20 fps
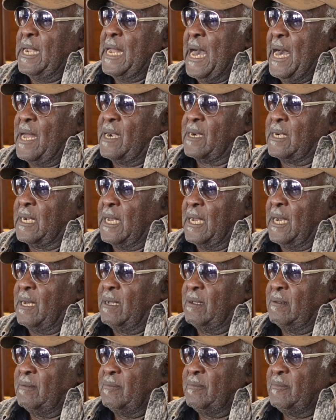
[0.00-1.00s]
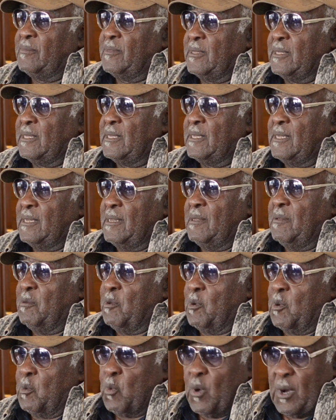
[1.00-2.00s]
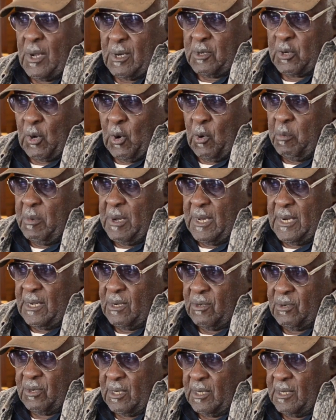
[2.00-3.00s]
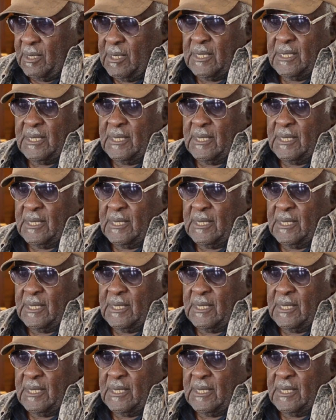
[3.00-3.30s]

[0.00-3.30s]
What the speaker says: out of there. Will told me this, yeah.